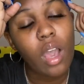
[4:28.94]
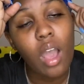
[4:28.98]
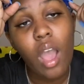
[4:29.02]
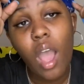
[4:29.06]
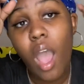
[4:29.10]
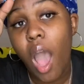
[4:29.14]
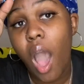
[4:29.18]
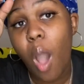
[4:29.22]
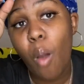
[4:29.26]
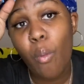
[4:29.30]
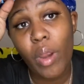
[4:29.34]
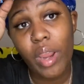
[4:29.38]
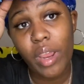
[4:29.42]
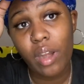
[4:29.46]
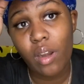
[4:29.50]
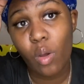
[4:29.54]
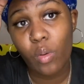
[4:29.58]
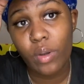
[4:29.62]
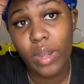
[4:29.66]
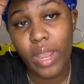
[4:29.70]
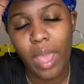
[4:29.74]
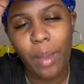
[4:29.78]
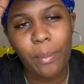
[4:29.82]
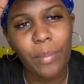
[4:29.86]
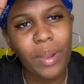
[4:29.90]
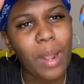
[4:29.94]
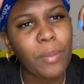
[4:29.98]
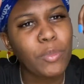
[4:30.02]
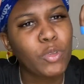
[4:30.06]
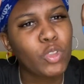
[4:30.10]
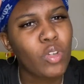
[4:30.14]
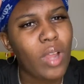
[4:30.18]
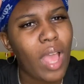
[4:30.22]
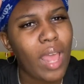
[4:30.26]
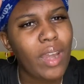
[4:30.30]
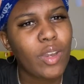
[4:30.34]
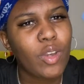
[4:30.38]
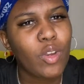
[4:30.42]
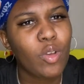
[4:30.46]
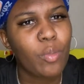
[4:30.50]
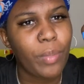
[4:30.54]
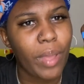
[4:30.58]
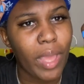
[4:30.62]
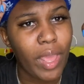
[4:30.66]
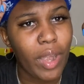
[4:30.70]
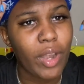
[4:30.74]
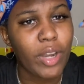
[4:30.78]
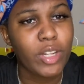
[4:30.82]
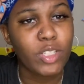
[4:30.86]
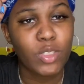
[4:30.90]
I'm working on that, but I'm trying to do
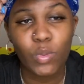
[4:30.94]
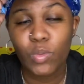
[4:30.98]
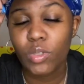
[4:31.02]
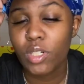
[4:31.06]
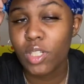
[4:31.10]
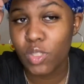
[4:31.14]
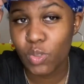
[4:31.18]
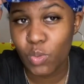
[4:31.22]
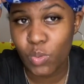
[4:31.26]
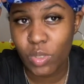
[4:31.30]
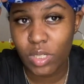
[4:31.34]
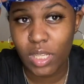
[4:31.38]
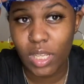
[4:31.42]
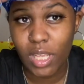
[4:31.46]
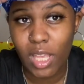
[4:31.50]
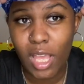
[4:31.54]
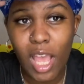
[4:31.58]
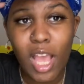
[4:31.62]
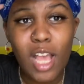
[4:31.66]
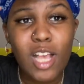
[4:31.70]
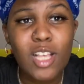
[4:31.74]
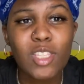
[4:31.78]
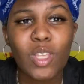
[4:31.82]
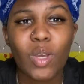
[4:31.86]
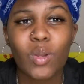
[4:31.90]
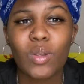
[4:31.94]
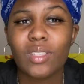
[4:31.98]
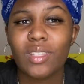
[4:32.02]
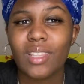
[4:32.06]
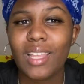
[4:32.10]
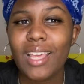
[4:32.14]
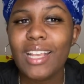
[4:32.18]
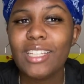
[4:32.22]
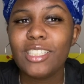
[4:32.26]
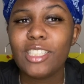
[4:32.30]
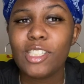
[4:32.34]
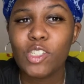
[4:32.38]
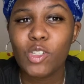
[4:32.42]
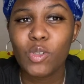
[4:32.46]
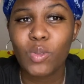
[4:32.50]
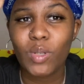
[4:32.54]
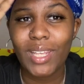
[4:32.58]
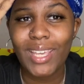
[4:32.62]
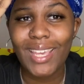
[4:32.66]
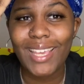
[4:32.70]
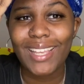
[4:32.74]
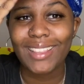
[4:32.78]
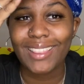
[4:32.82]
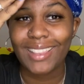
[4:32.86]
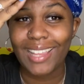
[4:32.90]
better in 2020. So the things that you
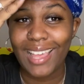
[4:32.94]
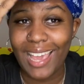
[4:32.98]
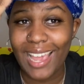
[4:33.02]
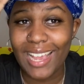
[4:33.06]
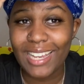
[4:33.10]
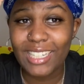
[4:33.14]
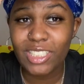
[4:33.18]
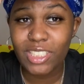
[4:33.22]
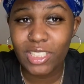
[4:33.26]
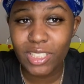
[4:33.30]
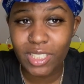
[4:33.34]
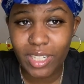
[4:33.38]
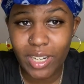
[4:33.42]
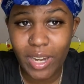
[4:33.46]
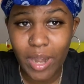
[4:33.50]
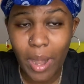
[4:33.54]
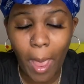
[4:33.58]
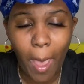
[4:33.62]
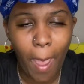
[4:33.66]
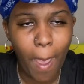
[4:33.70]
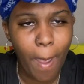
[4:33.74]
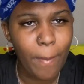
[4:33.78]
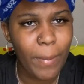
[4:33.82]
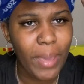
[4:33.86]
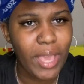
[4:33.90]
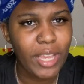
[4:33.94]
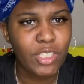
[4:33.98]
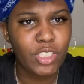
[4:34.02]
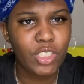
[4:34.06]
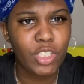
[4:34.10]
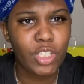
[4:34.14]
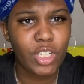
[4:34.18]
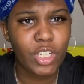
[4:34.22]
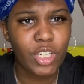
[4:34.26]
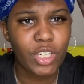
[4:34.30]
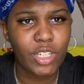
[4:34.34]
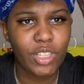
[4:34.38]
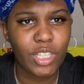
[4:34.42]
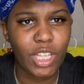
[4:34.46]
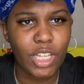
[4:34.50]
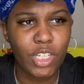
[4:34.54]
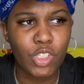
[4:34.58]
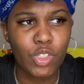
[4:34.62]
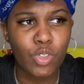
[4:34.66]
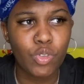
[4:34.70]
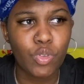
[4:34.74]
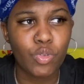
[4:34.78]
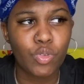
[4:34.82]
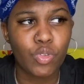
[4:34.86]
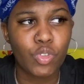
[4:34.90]
did last year, make sure that
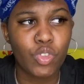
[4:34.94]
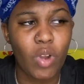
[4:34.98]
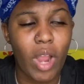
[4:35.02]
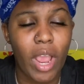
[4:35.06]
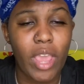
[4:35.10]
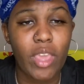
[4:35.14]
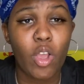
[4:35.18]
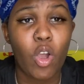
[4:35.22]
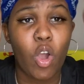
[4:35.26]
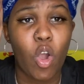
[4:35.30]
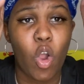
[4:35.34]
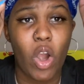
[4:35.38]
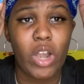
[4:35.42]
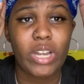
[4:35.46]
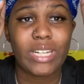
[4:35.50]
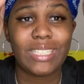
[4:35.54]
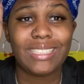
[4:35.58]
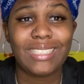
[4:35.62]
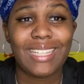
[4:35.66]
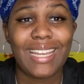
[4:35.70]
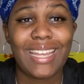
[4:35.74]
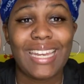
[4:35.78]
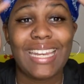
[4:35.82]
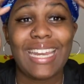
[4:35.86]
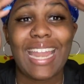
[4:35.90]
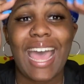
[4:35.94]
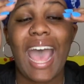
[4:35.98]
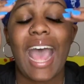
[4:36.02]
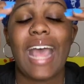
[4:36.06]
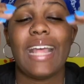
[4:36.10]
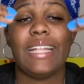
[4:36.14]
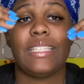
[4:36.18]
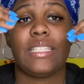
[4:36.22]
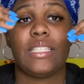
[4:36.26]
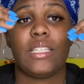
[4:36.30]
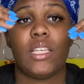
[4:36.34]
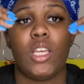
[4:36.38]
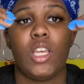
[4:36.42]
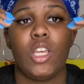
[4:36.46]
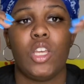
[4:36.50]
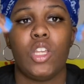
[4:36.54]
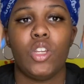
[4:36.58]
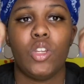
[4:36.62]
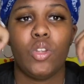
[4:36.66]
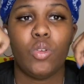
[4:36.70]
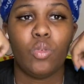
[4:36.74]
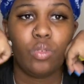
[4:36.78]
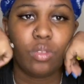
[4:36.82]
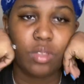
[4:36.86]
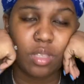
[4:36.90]
you try your hardest to not
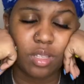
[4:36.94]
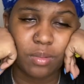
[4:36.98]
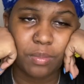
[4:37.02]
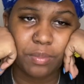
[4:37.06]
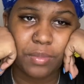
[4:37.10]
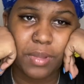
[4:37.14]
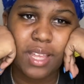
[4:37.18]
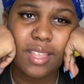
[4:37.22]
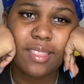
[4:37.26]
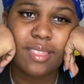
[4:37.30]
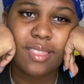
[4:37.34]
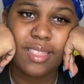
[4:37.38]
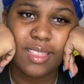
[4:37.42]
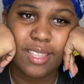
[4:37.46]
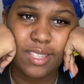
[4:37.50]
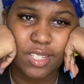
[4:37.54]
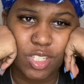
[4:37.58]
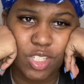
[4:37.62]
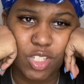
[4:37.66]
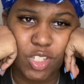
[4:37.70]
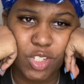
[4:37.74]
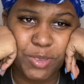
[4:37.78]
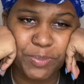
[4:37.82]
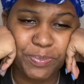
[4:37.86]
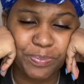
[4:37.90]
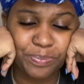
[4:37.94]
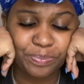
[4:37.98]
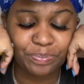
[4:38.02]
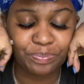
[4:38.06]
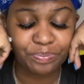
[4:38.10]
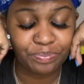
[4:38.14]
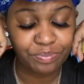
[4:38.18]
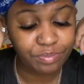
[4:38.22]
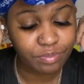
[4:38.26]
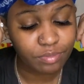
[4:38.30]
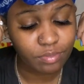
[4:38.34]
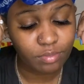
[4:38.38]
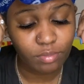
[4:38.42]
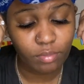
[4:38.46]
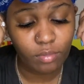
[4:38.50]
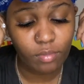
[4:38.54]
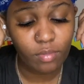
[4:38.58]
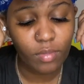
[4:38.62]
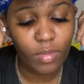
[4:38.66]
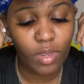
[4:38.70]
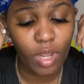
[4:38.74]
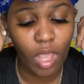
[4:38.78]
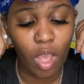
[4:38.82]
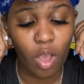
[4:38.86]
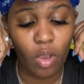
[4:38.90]
do them this year.
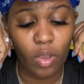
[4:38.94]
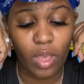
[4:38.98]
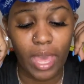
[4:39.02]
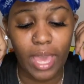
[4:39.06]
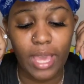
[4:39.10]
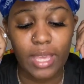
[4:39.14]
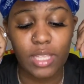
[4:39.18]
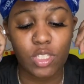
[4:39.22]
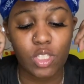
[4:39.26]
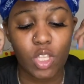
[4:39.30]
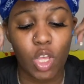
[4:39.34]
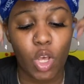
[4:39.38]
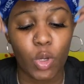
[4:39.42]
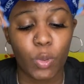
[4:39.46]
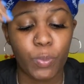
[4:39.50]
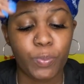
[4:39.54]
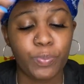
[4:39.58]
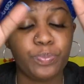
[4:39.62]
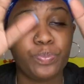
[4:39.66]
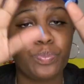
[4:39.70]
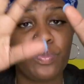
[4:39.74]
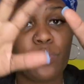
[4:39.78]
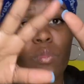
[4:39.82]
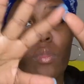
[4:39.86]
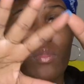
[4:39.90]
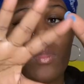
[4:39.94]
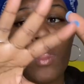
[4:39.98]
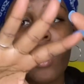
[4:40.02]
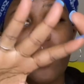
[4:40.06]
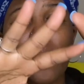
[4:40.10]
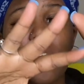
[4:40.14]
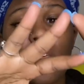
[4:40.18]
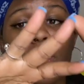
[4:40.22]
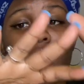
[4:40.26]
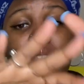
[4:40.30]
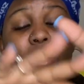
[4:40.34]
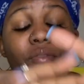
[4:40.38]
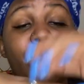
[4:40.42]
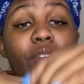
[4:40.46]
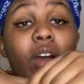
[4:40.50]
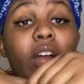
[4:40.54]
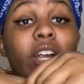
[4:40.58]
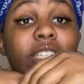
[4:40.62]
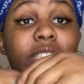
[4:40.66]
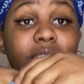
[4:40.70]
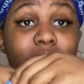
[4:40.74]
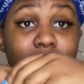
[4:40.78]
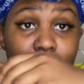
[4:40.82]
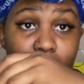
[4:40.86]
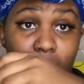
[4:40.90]
Okay, so the
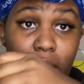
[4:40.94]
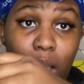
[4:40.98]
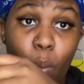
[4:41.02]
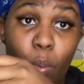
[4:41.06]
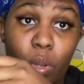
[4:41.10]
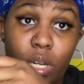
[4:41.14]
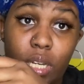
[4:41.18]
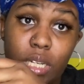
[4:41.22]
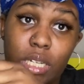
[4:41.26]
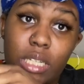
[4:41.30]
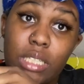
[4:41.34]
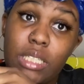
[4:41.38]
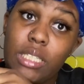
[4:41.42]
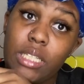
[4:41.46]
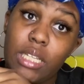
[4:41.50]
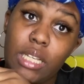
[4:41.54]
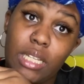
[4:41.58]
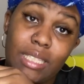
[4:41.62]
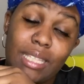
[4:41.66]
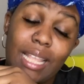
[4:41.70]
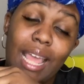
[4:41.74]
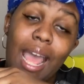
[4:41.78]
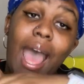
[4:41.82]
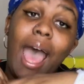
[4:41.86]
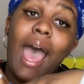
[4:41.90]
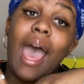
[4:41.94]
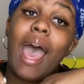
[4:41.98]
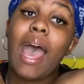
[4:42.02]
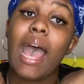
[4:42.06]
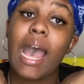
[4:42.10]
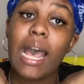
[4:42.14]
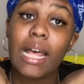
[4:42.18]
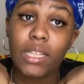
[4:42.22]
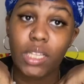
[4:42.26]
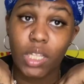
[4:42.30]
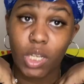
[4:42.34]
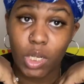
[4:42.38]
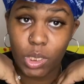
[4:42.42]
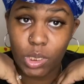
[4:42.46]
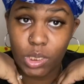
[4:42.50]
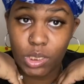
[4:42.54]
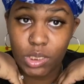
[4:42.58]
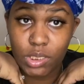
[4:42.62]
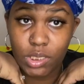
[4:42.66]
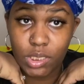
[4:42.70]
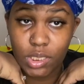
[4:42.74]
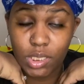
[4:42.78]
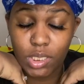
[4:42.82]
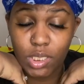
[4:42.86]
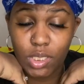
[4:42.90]
first thing I want to discuss that I learned